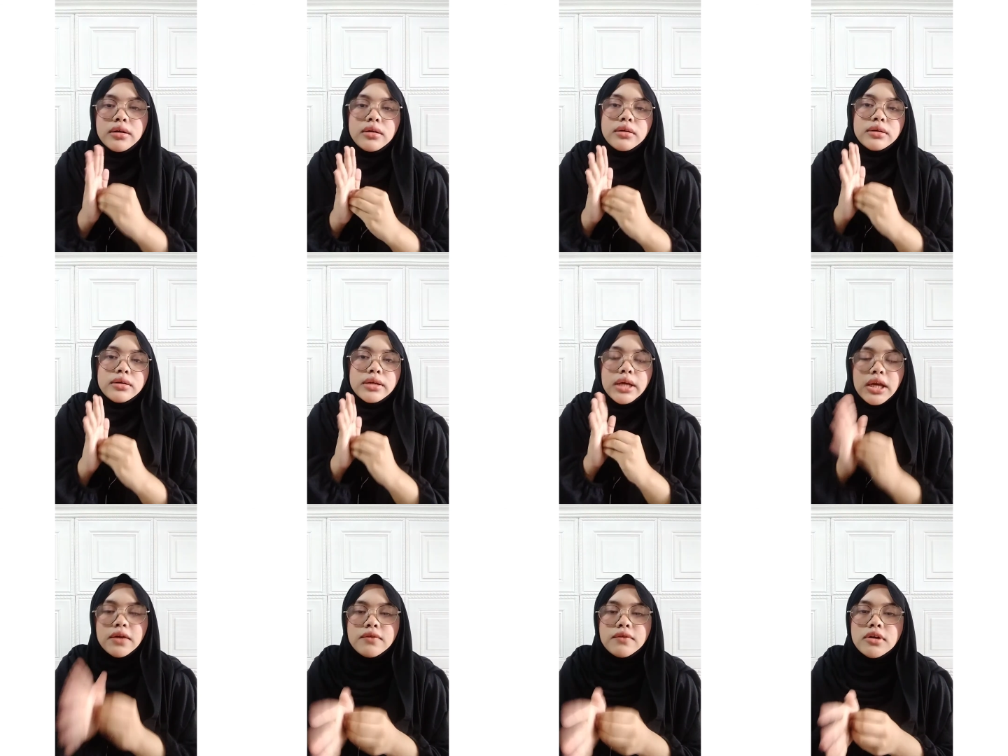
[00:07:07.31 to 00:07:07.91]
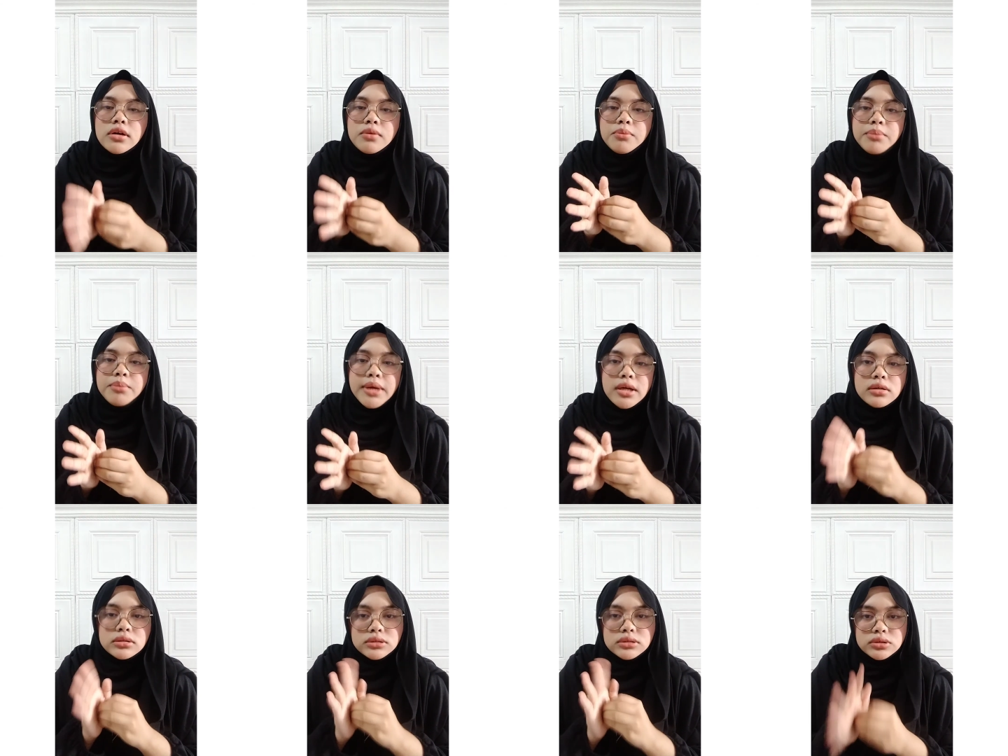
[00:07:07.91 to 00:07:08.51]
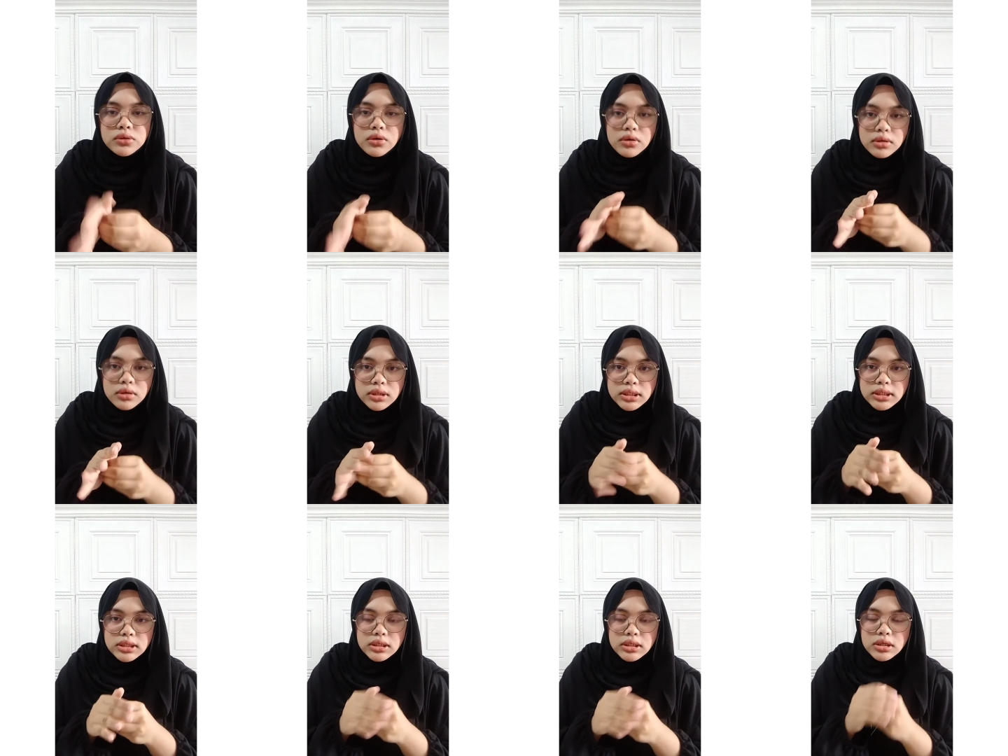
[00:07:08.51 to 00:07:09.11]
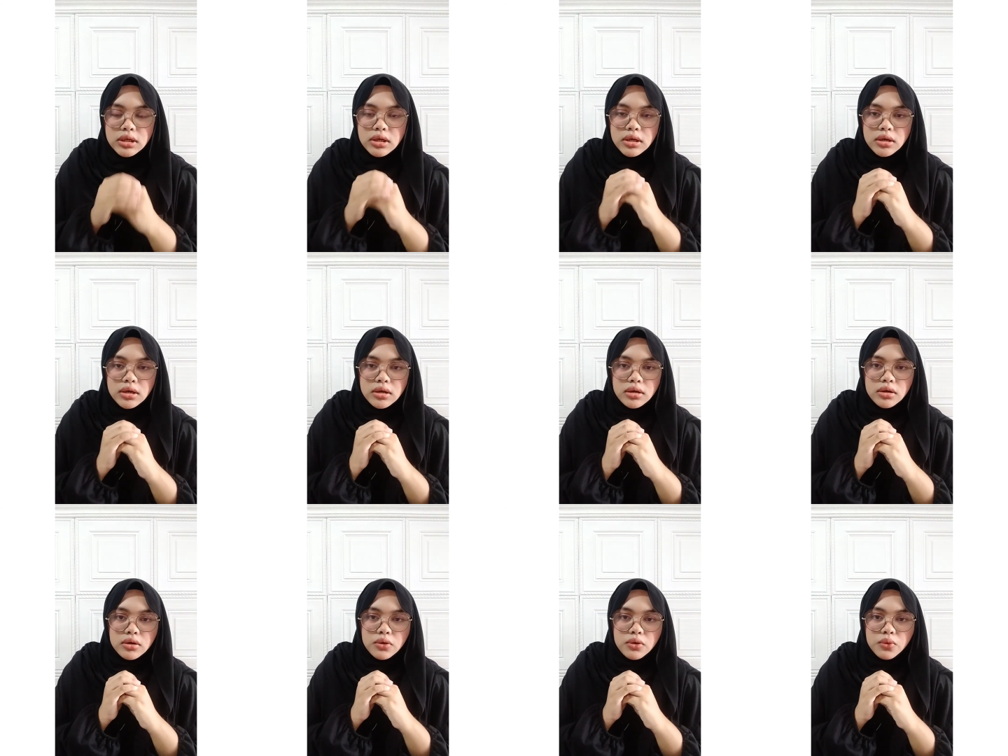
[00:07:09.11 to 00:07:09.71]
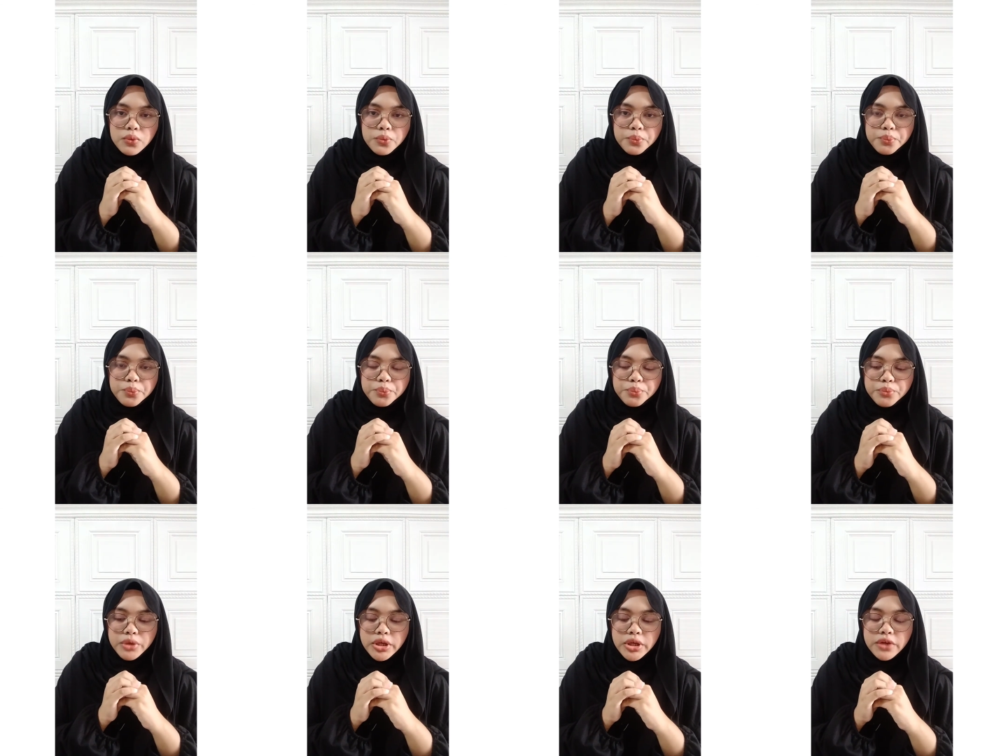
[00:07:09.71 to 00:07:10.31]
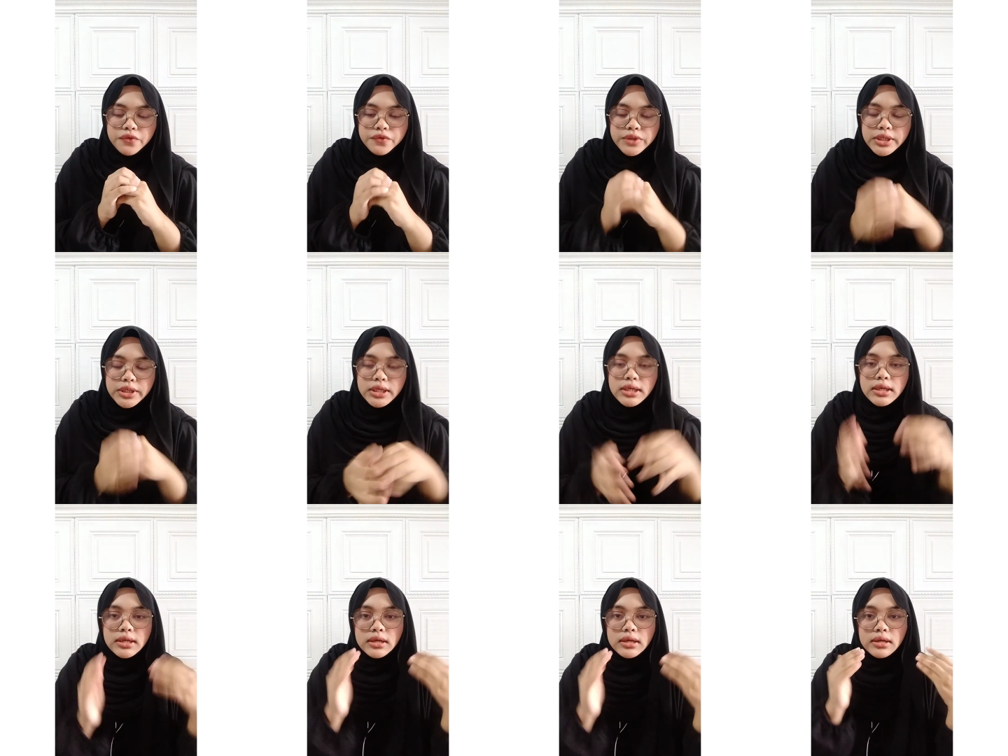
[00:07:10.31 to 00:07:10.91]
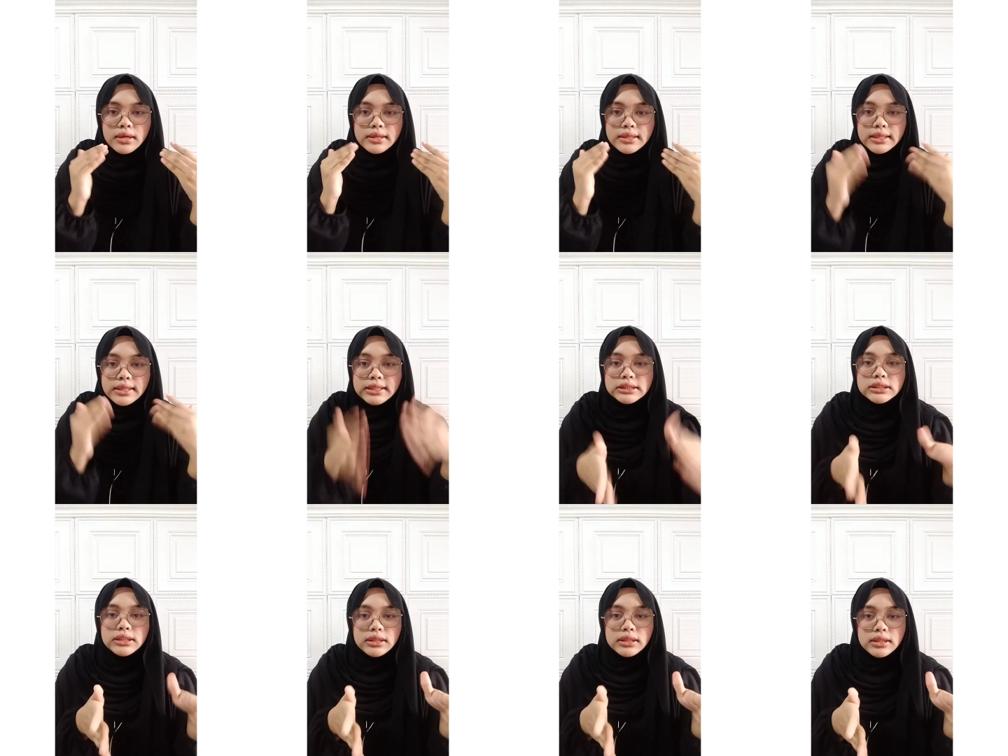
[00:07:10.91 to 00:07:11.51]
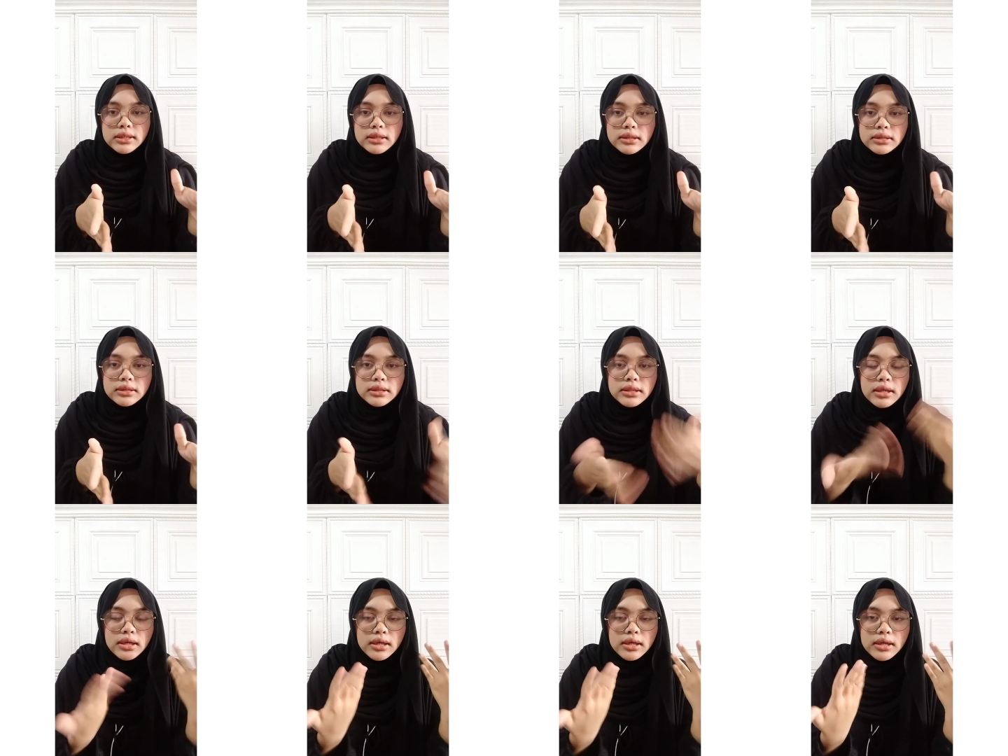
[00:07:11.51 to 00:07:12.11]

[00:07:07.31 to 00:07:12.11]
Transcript: The error might also occur if the digital